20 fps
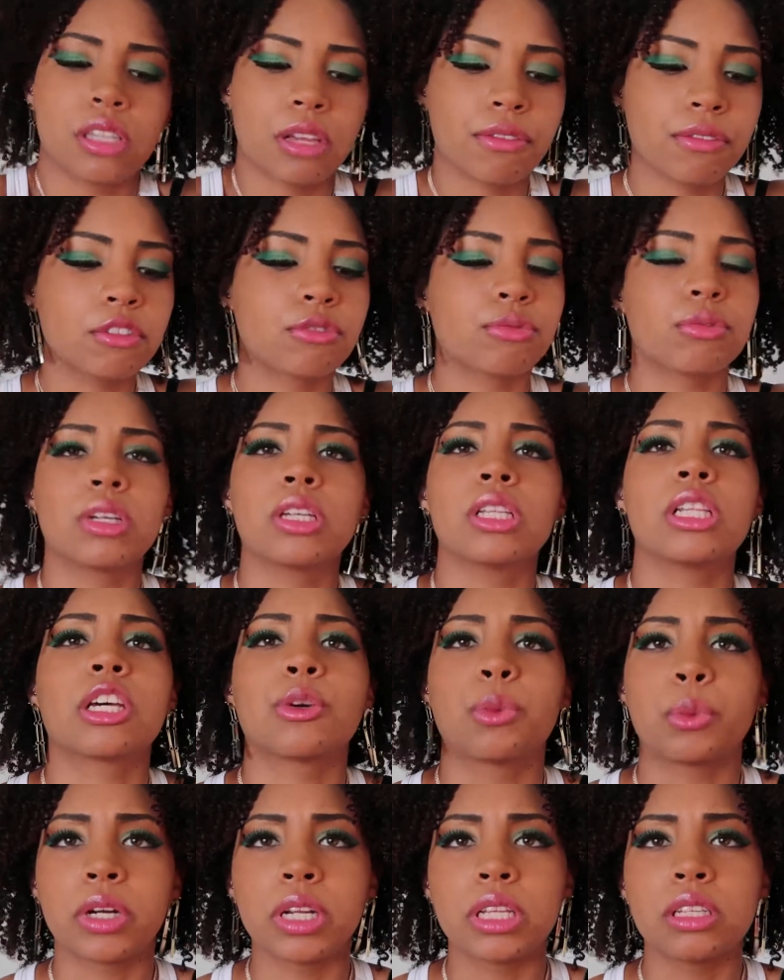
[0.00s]
stuff is really
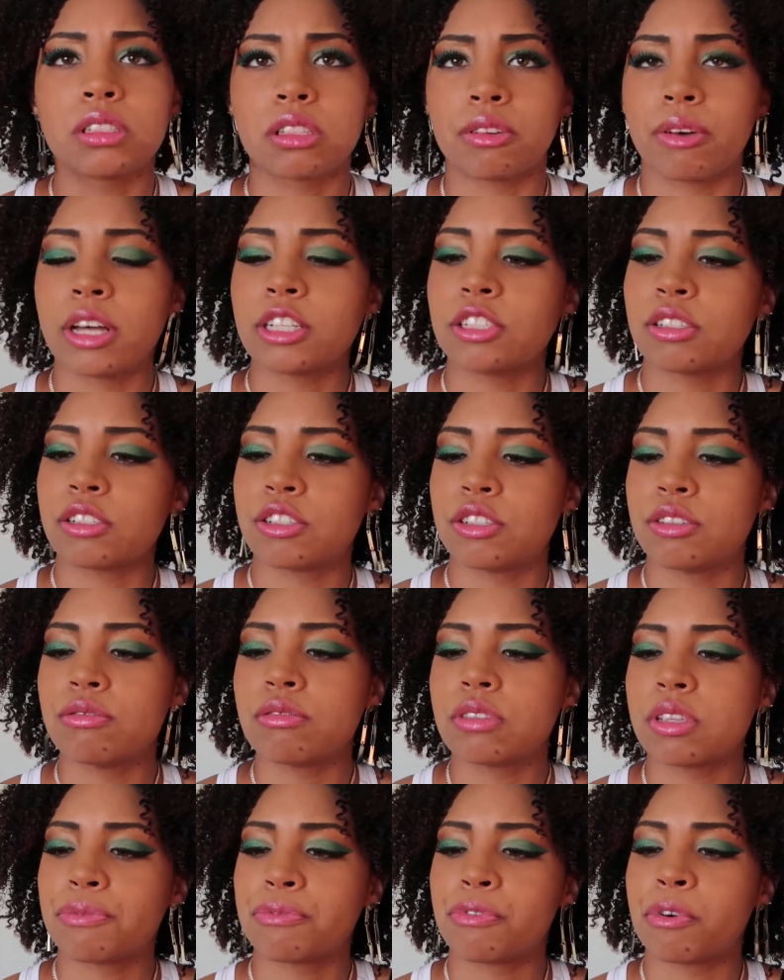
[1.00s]
liquidy, so I just
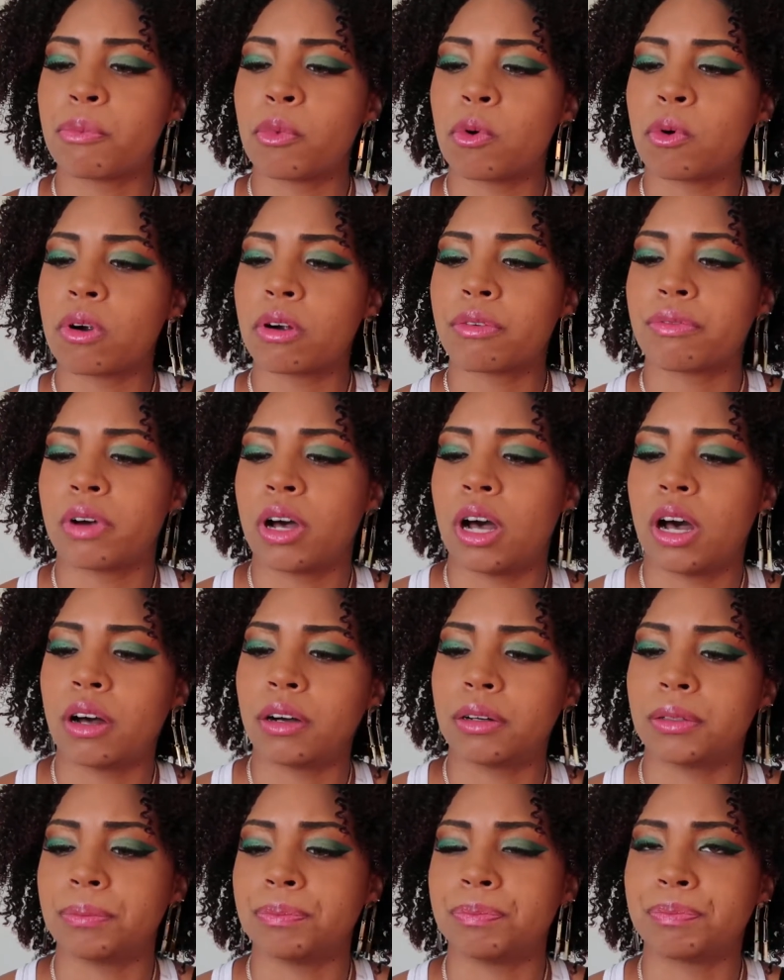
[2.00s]
use it for more of
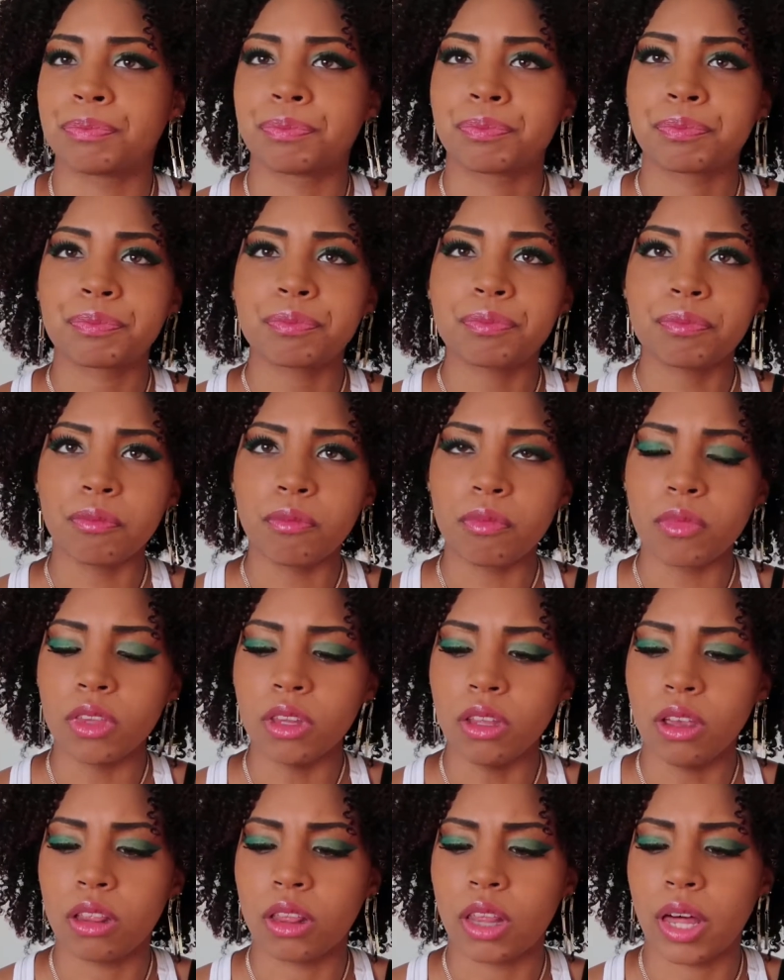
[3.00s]
a
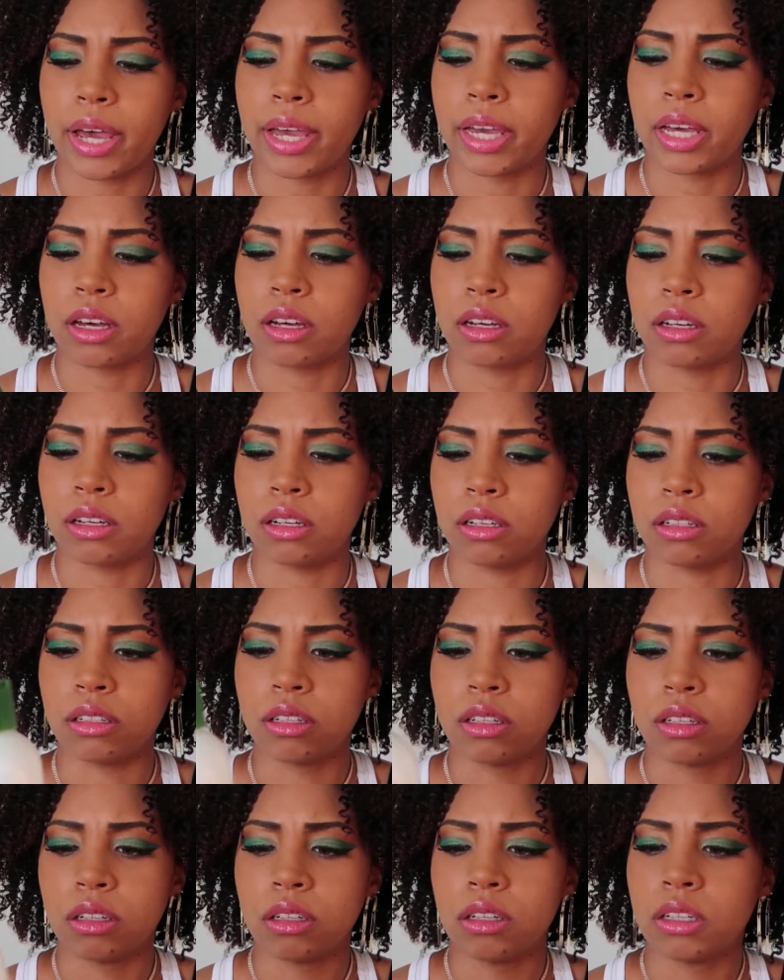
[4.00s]
like a
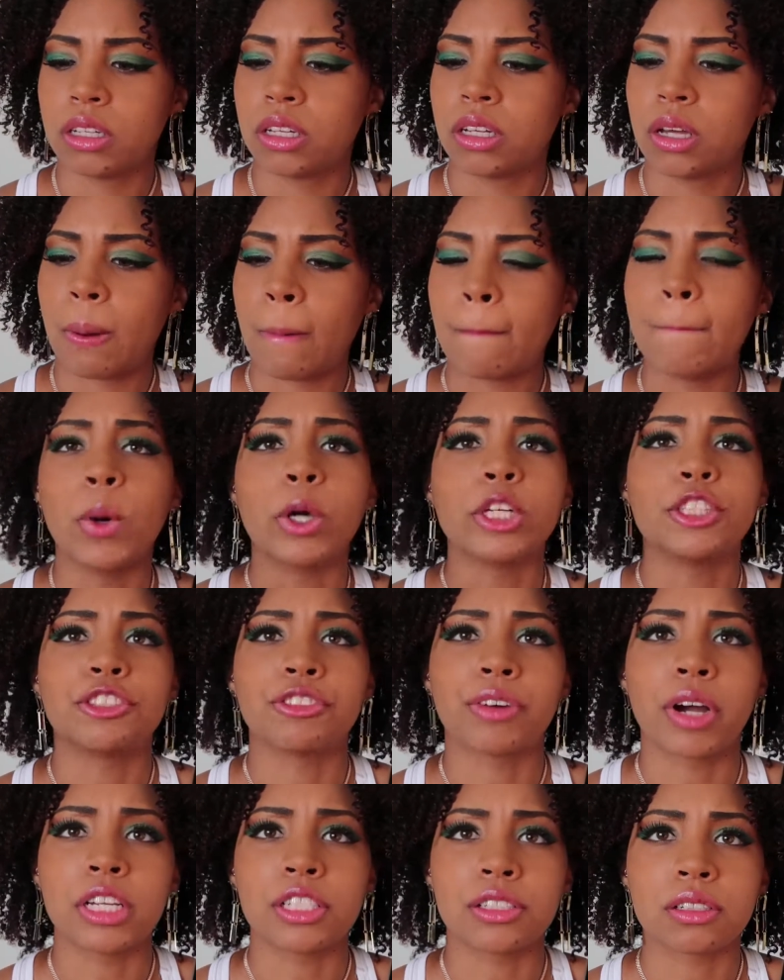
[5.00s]

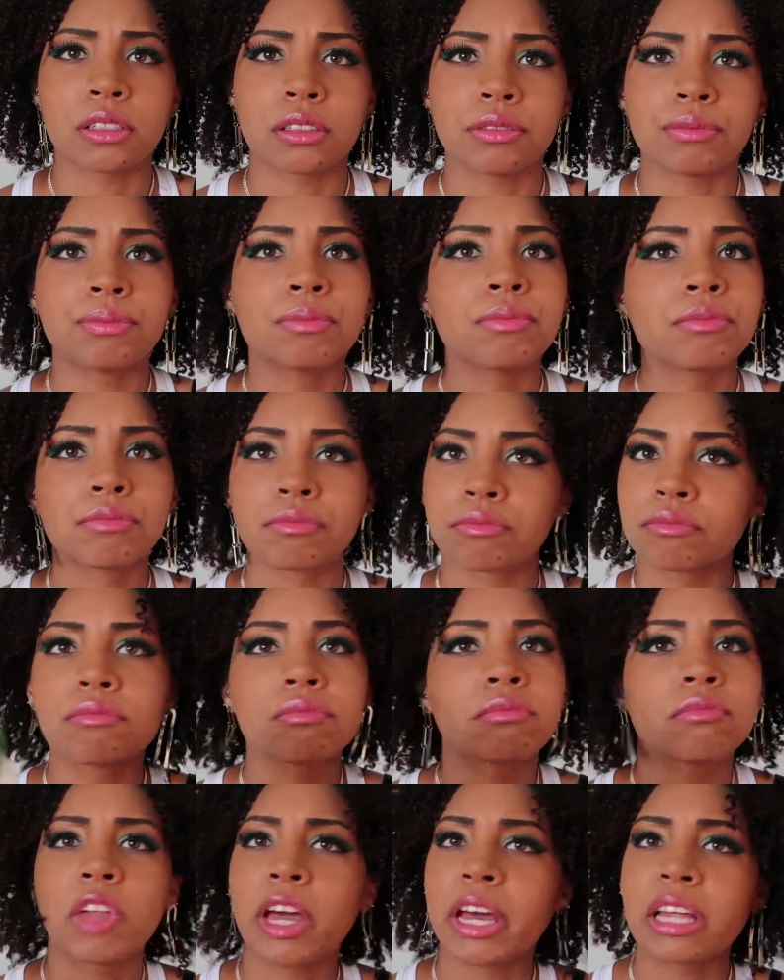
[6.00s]
moisturizer,
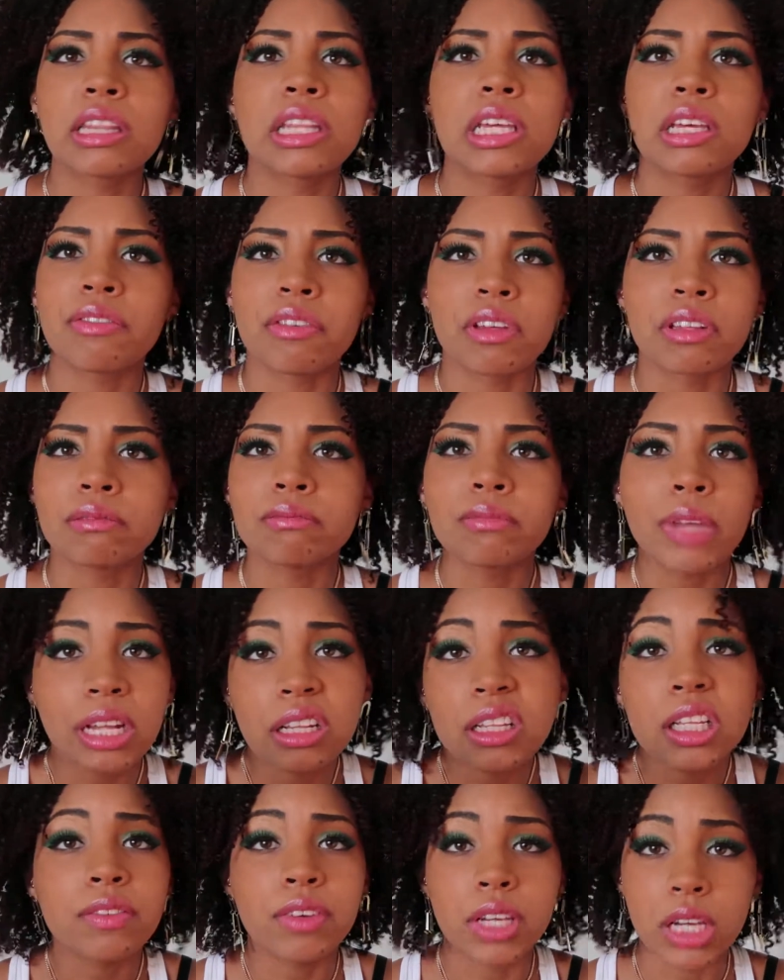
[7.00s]
like a
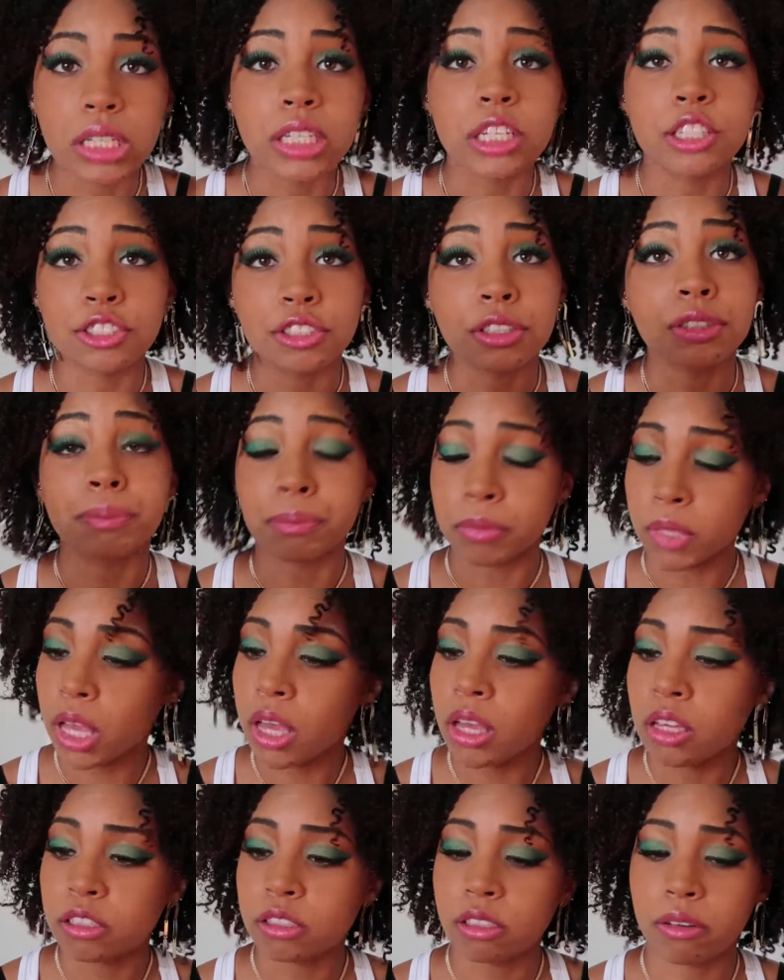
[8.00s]
leave-in
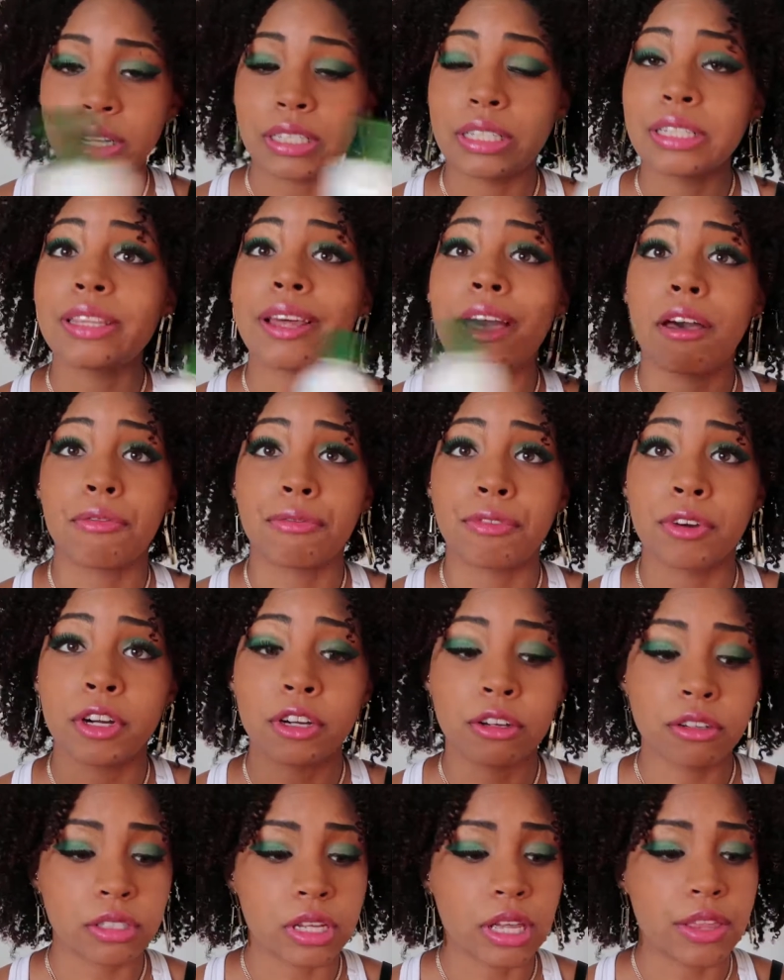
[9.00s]
conditioner. So I did that
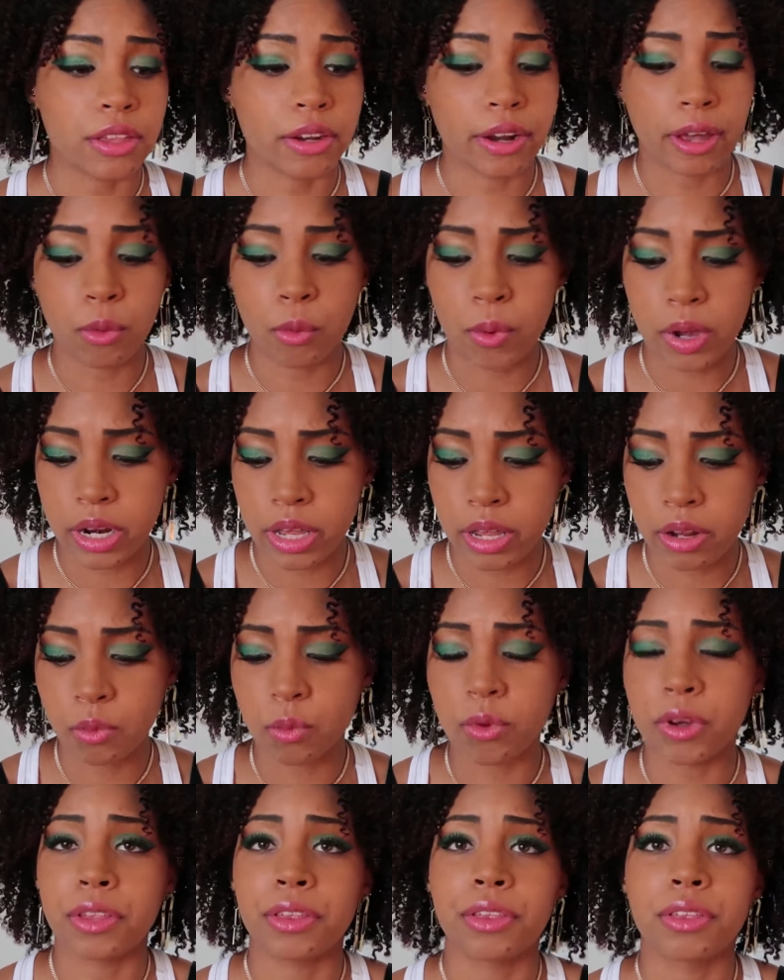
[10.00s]
first, and then I went
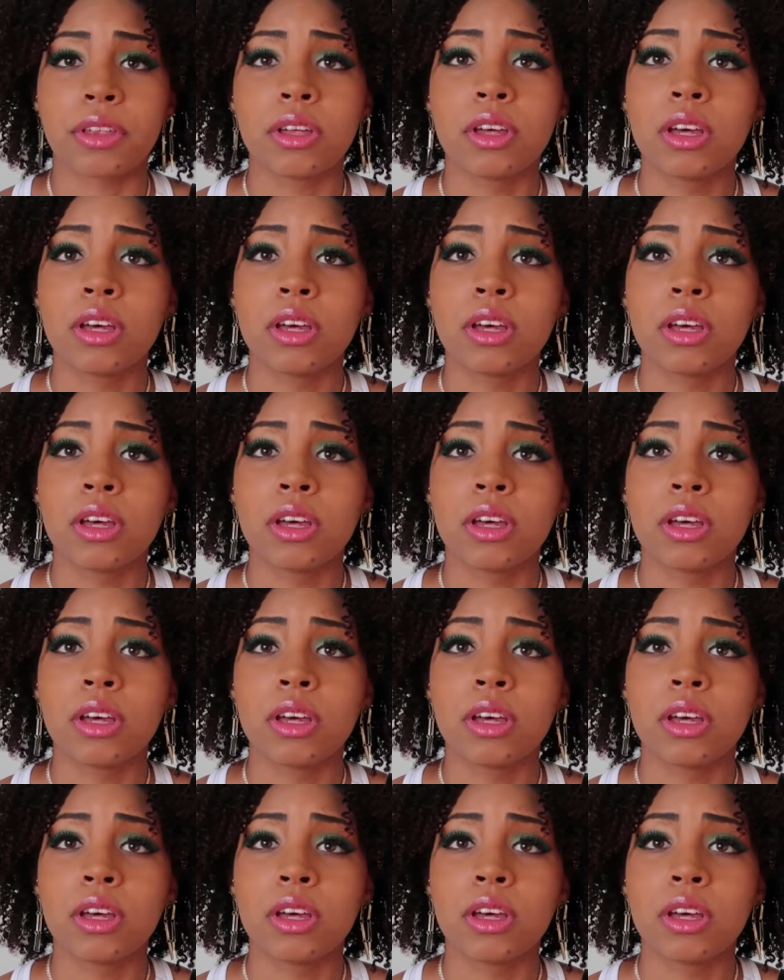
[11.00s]
in with